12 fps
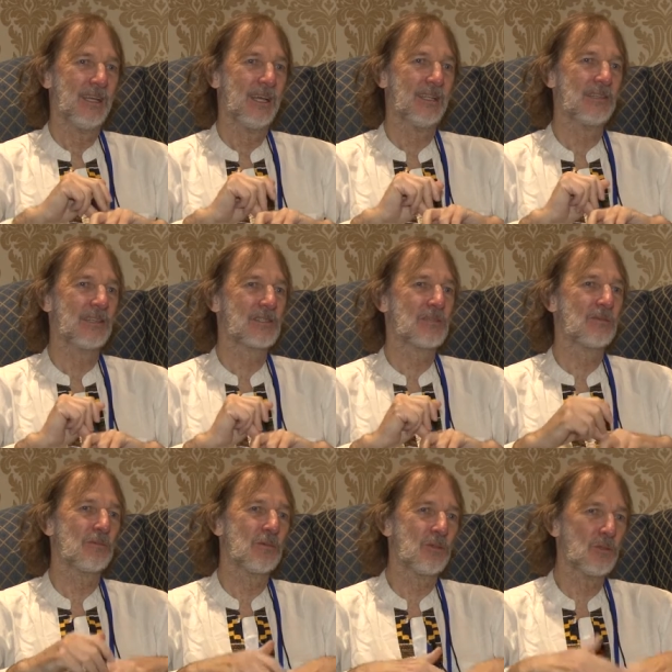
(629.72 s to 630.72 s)
and there's a
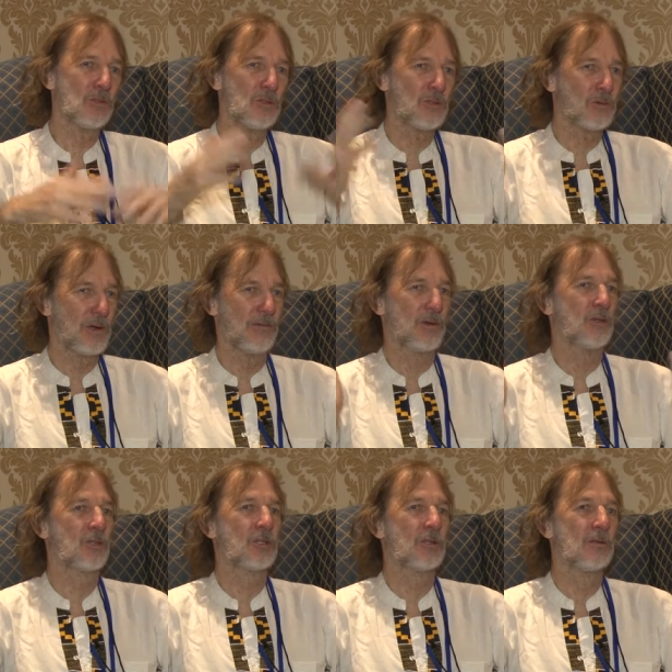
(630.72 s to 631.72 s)
huge
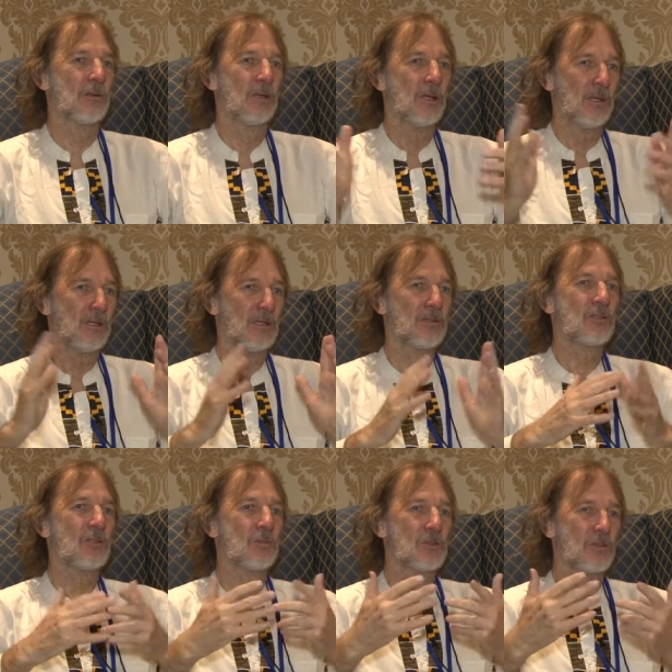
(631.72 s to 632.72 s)
revolution in
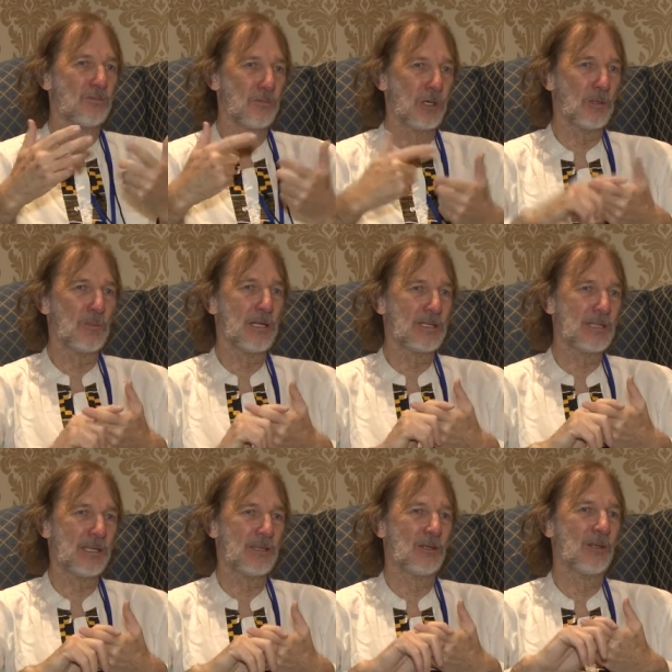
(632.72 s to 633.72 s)
terms of mobile
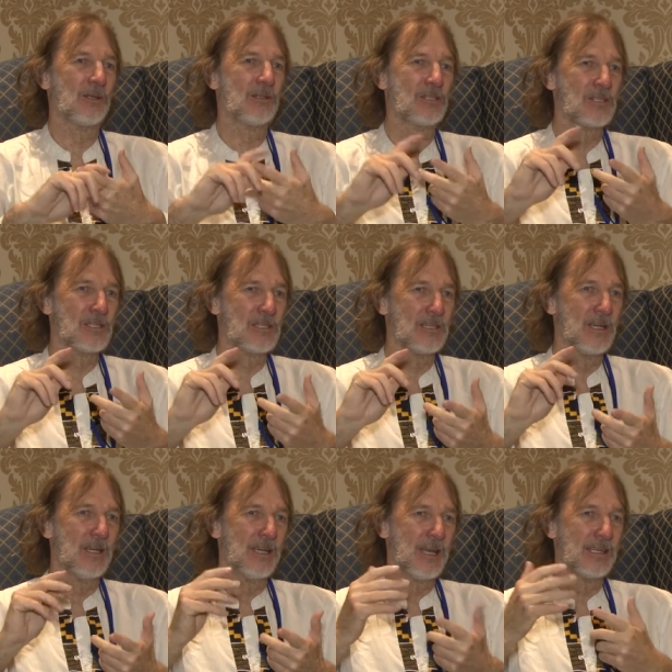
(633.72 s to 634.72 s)
technology
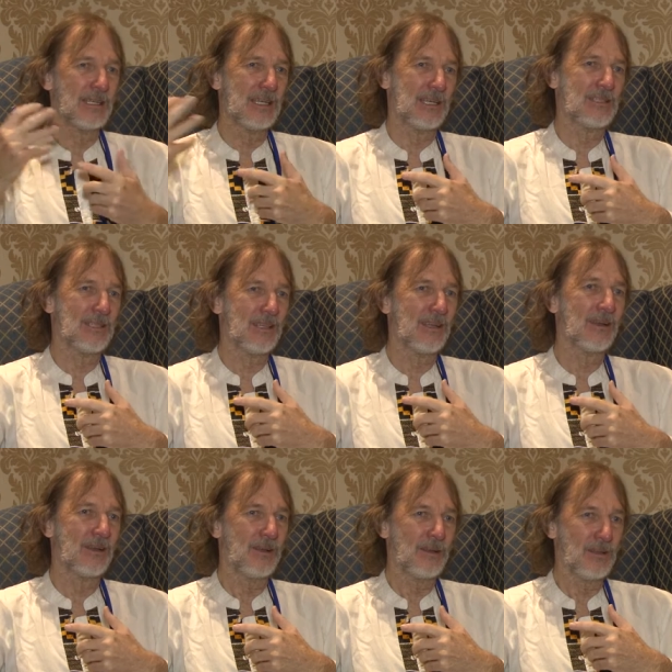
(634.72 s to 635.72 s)
and
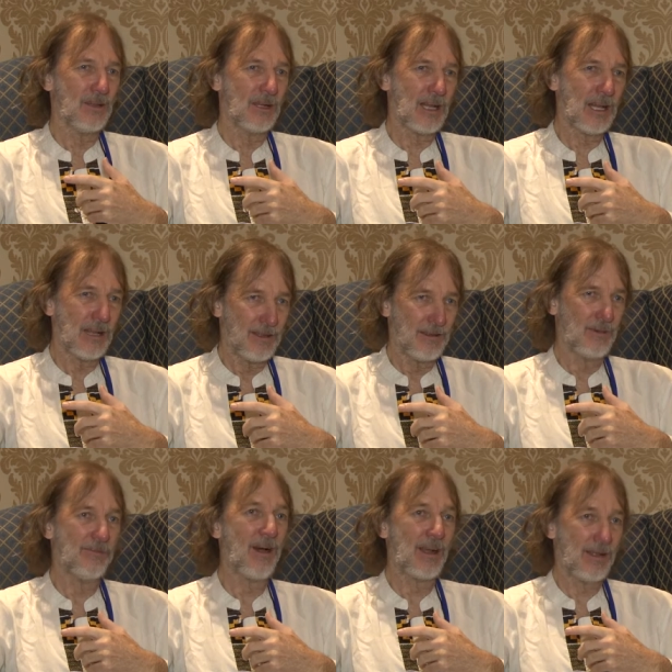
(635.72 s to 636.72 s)
getting
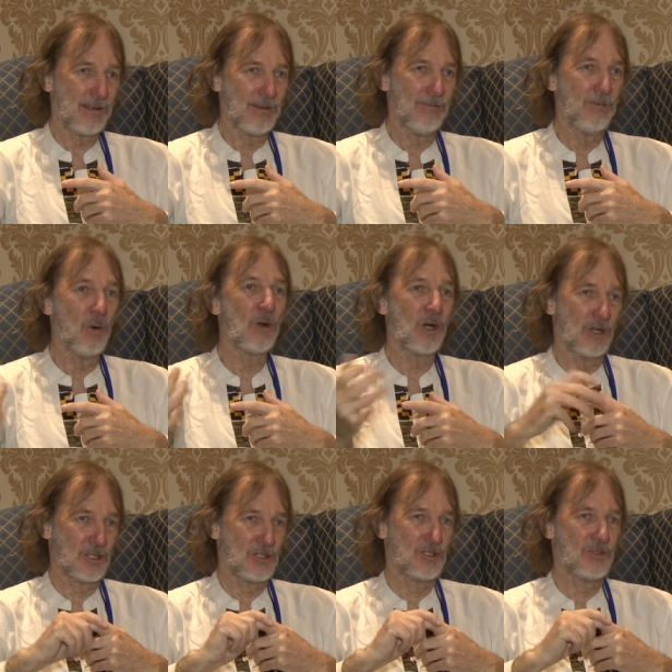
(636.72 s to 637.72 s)

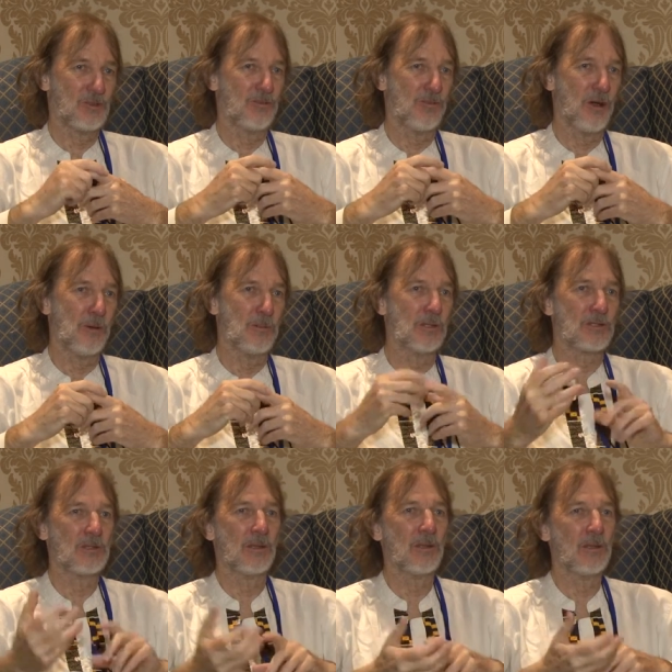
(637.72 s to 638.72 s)
forecasts to
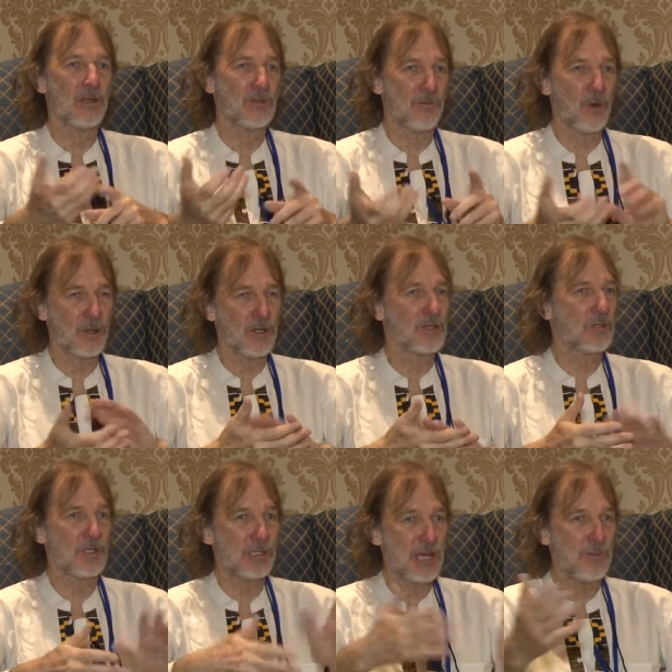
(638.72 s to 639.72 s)
farmers. And those forecasts
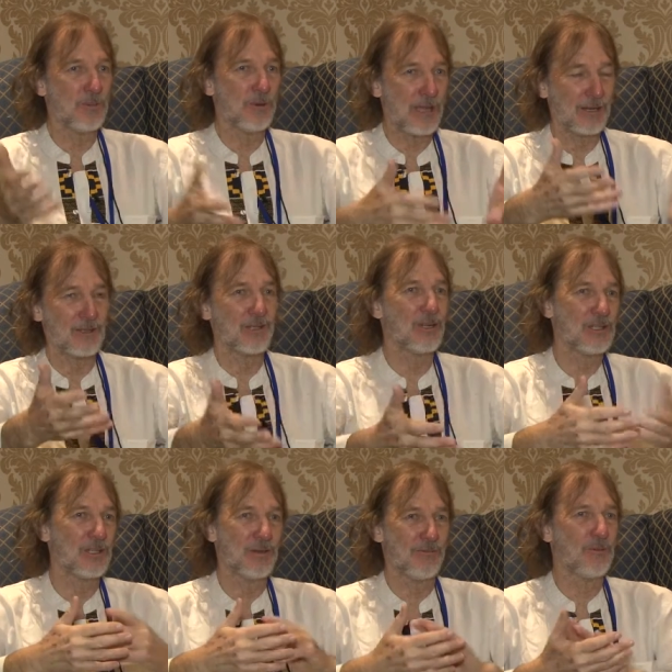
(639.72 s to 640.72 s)
could come with
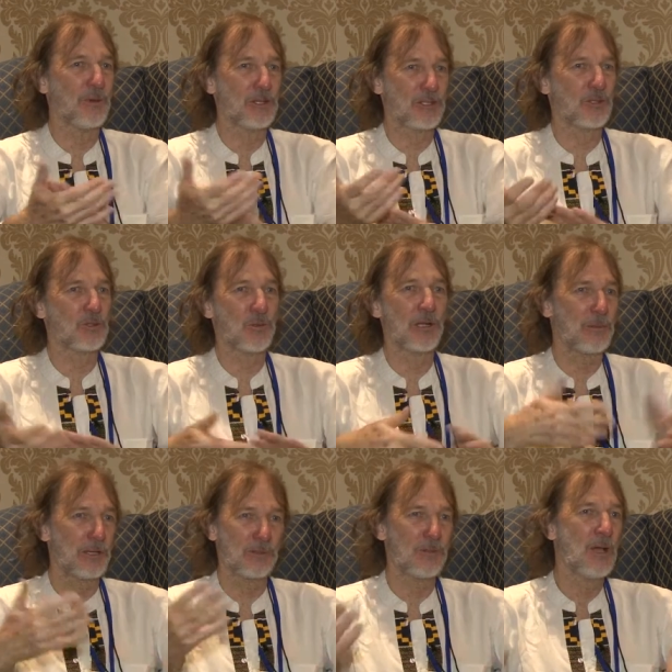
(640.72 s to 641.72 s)
agricultural information as well
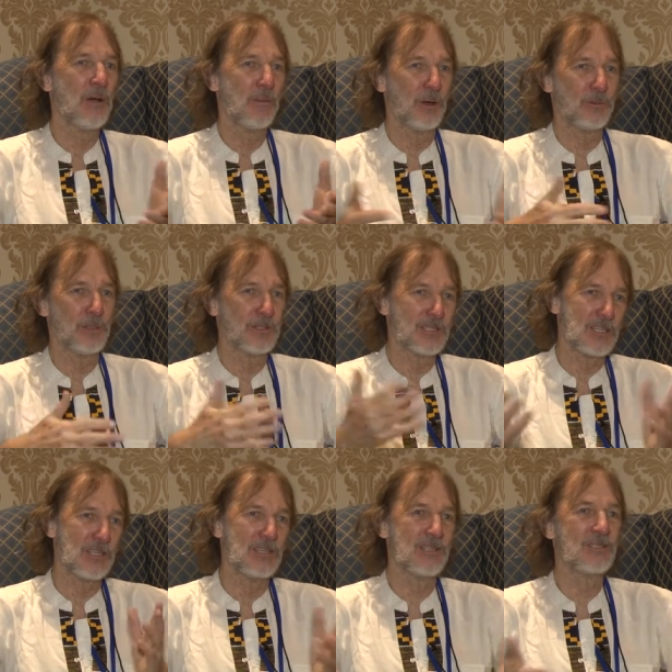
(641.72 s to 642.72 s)
about appropriate
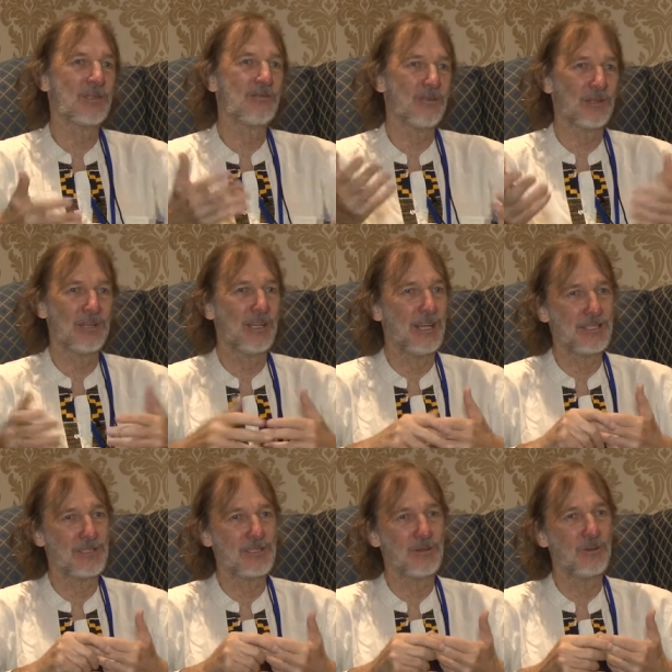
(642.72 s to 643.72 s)
seeds and
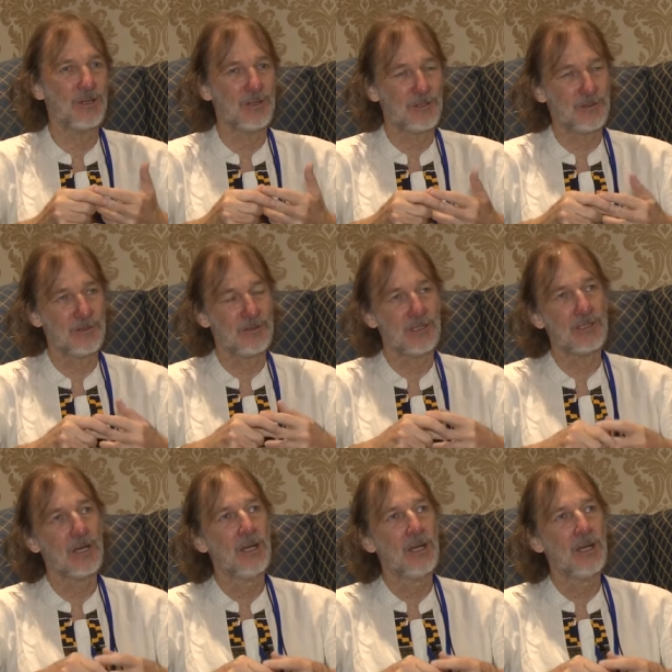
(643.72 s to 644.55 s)
fertilizers and all that sort of thing.